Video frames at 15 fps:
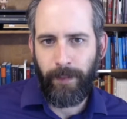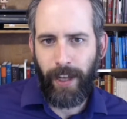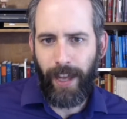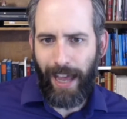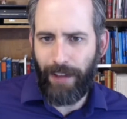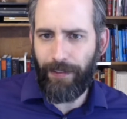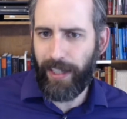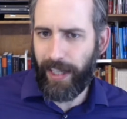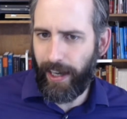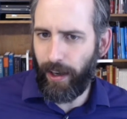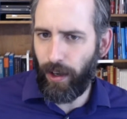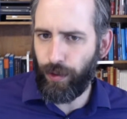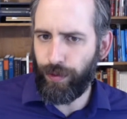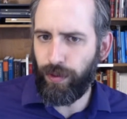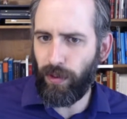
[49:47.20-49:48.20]
Have a
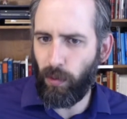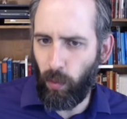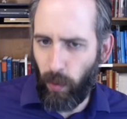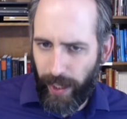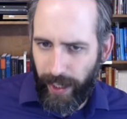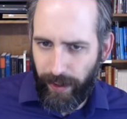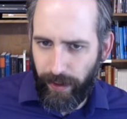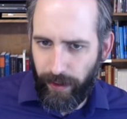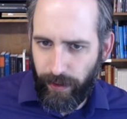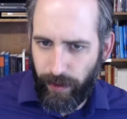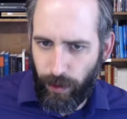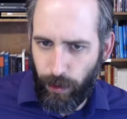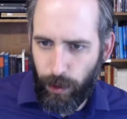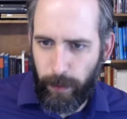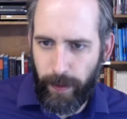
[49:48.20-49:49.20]
care for when
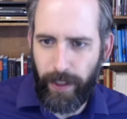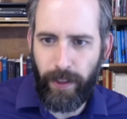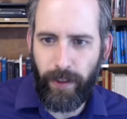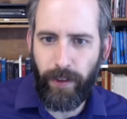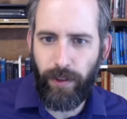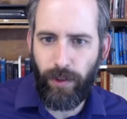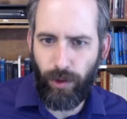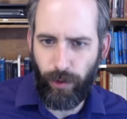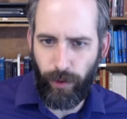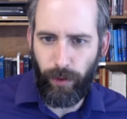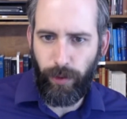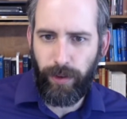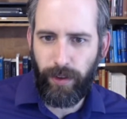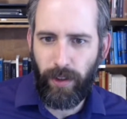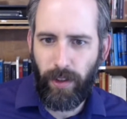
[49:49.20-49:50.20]
you speak
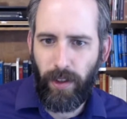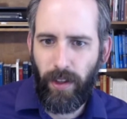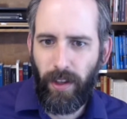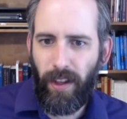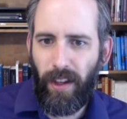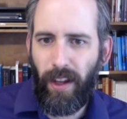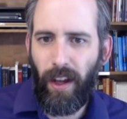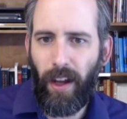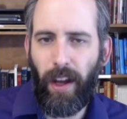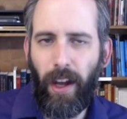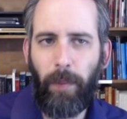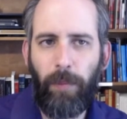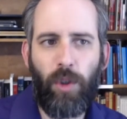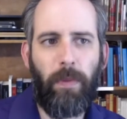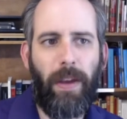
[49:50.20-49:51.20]
truth.
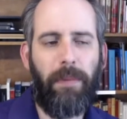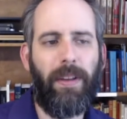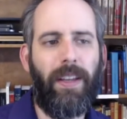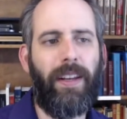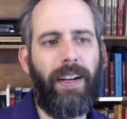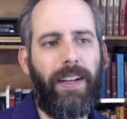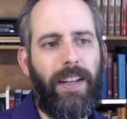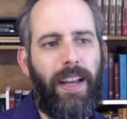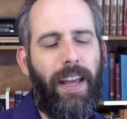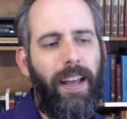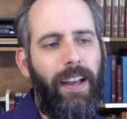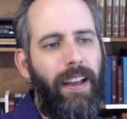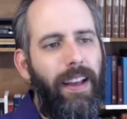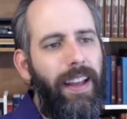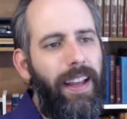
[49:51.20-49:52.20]
So maybe
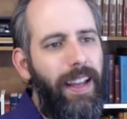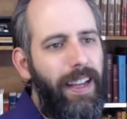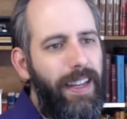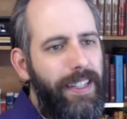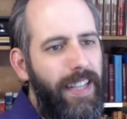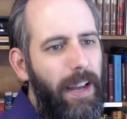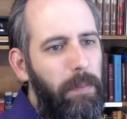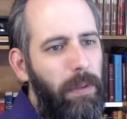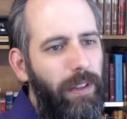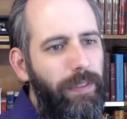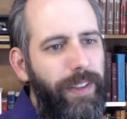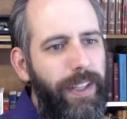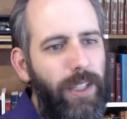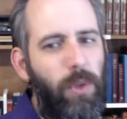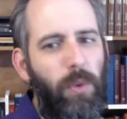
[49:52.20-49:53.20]
an example of
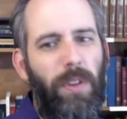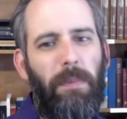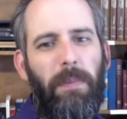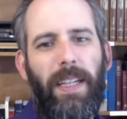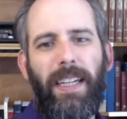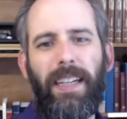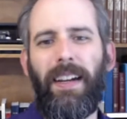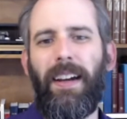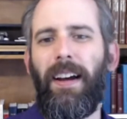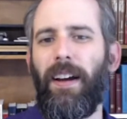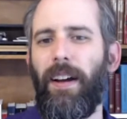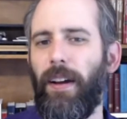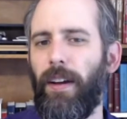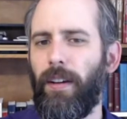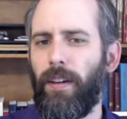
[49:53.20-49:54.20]
this would be
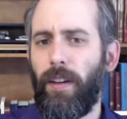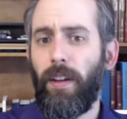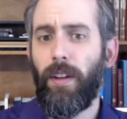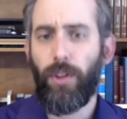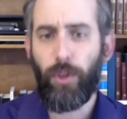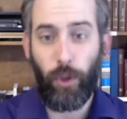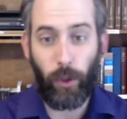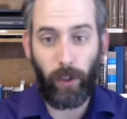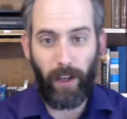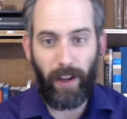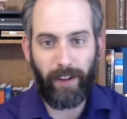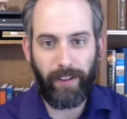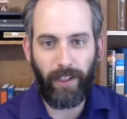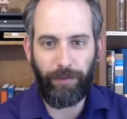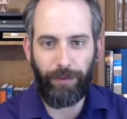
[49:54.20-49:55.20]

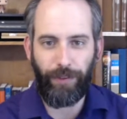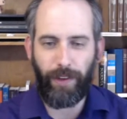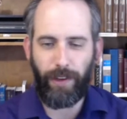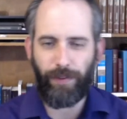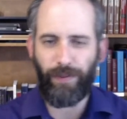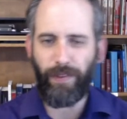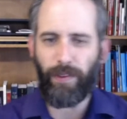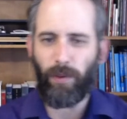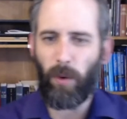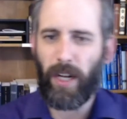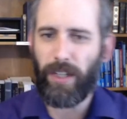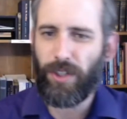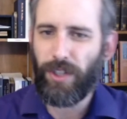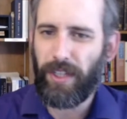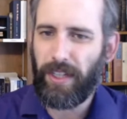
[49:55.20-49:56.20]
Sherlock. If you've ever
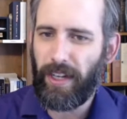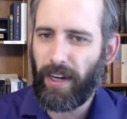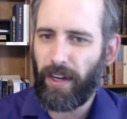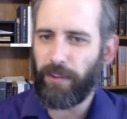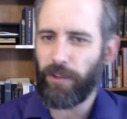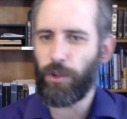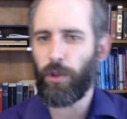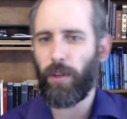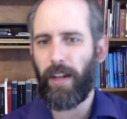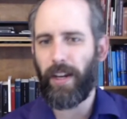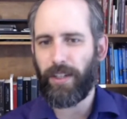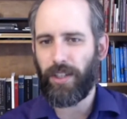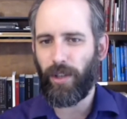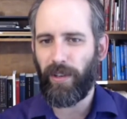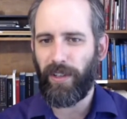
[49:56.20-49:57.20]
watched the
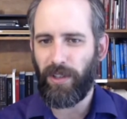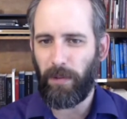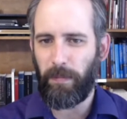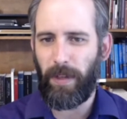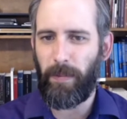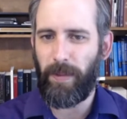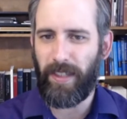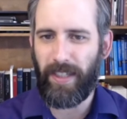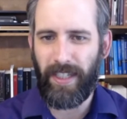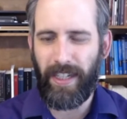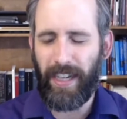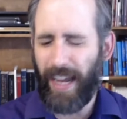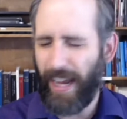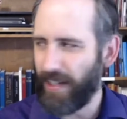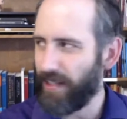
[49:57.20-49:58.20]
Sherlock series on
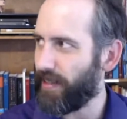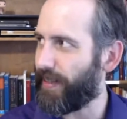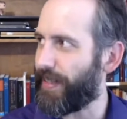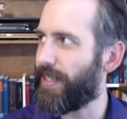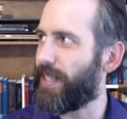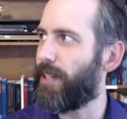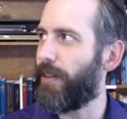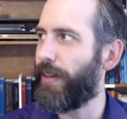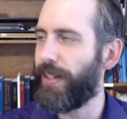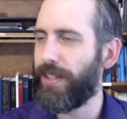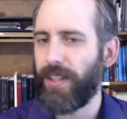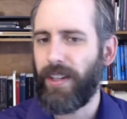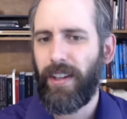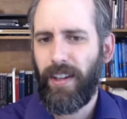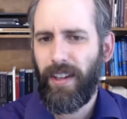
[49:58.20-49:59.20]
BBC, excellent
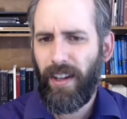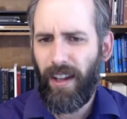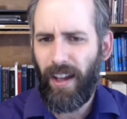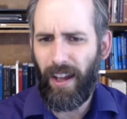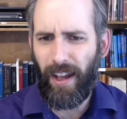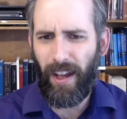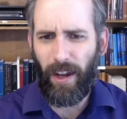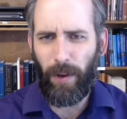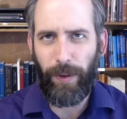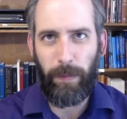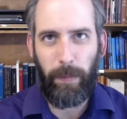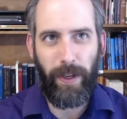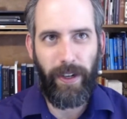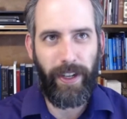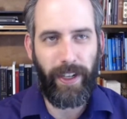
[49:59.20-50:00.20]
series
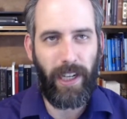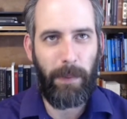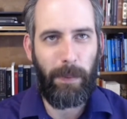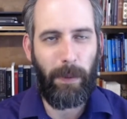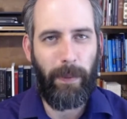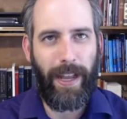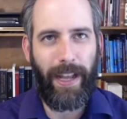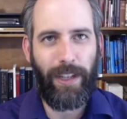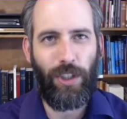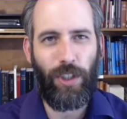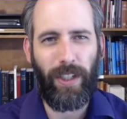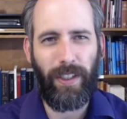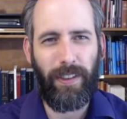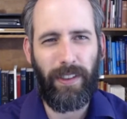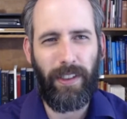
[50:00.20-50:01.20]
with Benedict
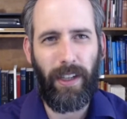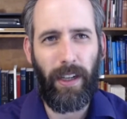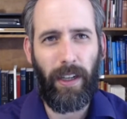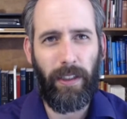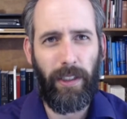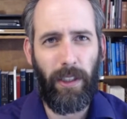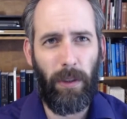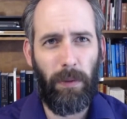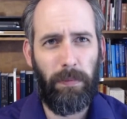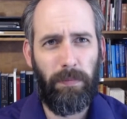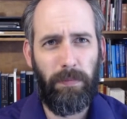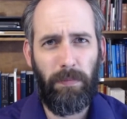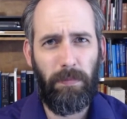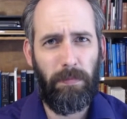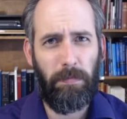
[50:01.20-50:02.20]
Cumberbatch and
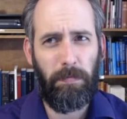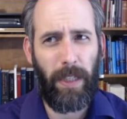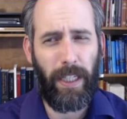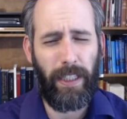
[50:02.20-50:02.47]
I